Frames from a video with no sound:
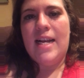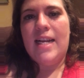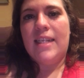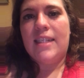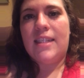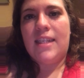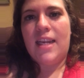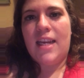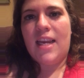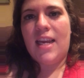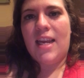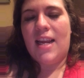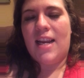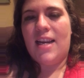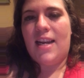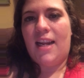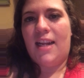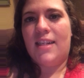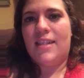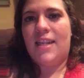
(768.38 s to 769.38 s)
singing
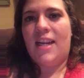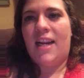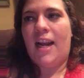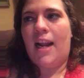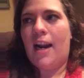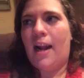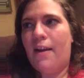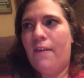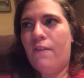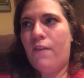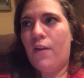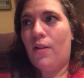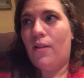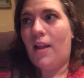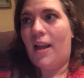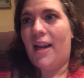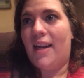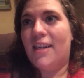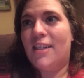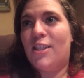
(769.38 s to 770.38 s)
and dancing, and I felt,
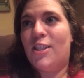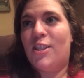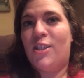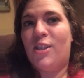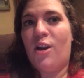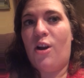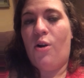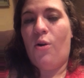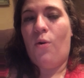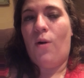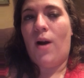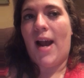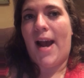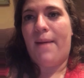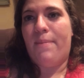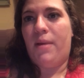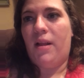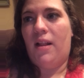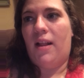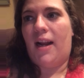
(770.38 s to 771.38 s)
like, so
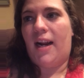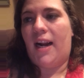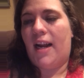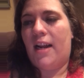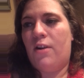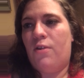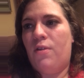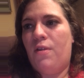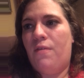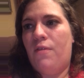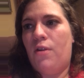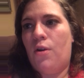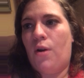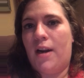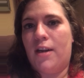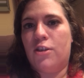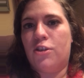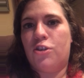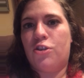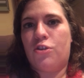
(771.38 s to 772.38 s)
happy. Like, I don't even know how
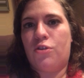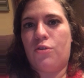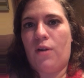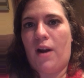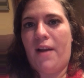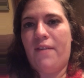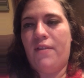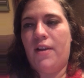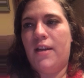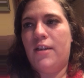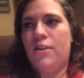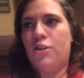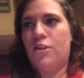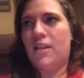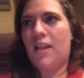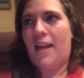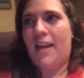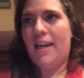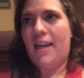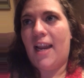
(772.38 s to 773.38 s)
to describe it.
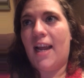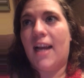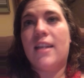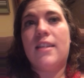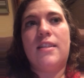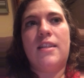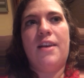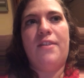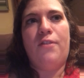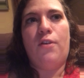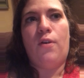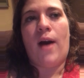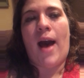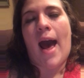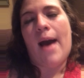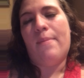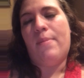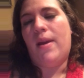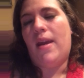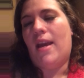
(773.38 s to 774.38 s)
Just, like, next level
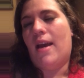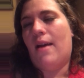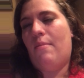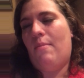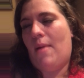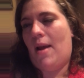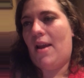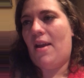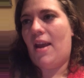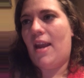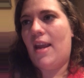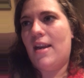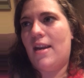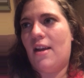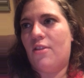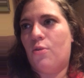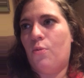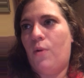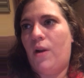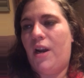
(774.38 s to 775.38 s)
happy. I had my hand
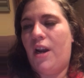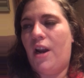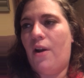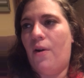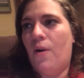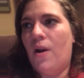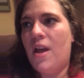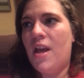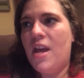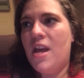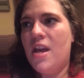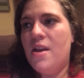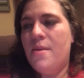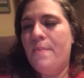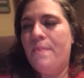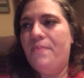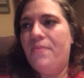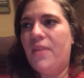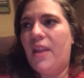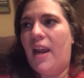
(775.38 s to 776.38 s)
out the window,
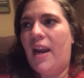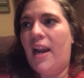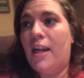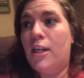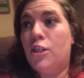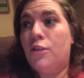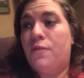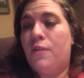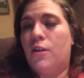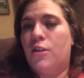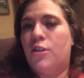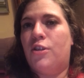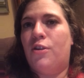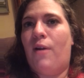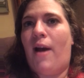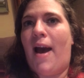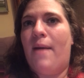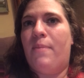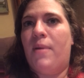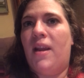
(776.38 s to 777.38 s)
and I just felt so
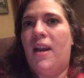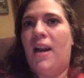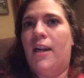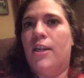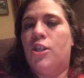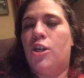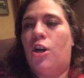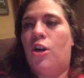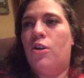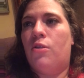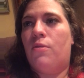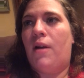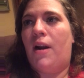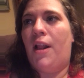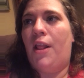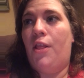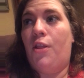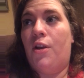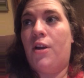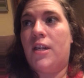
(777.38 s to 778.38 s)
happy, and I turned around
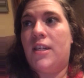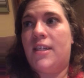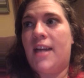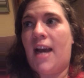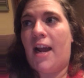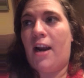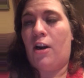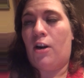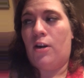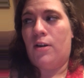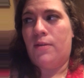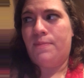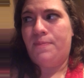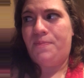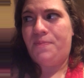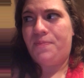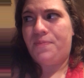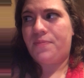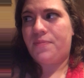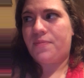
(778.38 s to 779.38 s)
and looked at her,
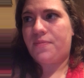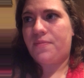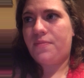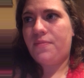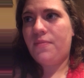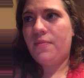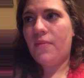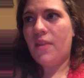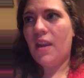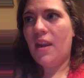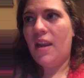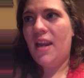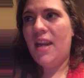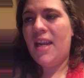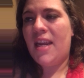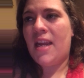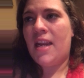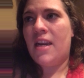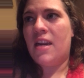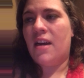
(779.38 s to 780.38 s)

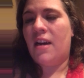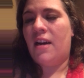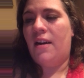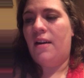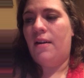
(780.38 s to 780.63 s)
and